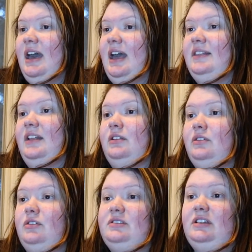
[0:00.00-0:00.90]
And
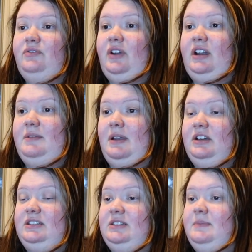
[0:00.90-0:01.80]
then Thursday and Friday, my
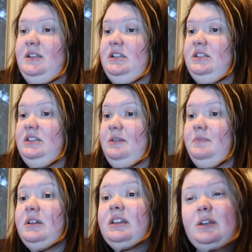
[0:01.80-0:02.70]
husband
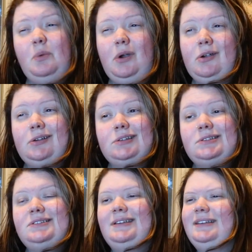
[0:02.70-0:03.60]
typically
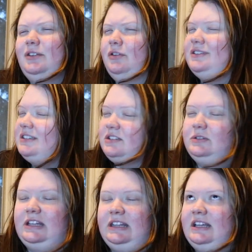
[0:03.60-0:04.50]
works, although his
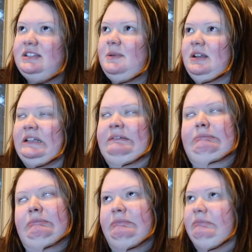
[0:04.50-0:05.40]
schedule lately has been
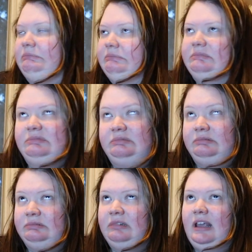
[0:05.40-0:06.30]

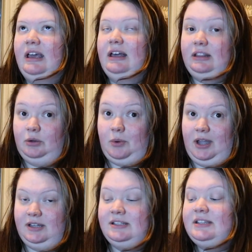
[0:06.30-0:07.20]
a little
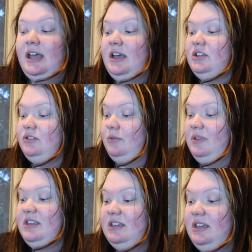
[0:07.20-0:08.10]
wild. So I'm
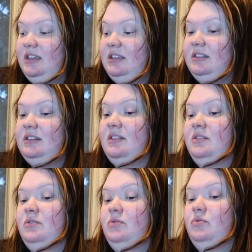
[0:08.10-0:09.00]
thinking
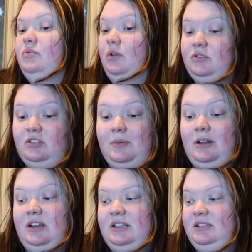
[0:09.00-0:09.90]
those are the
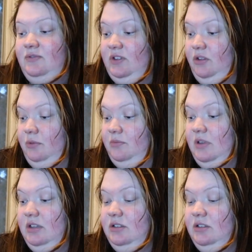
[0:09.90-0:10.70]
better days to film.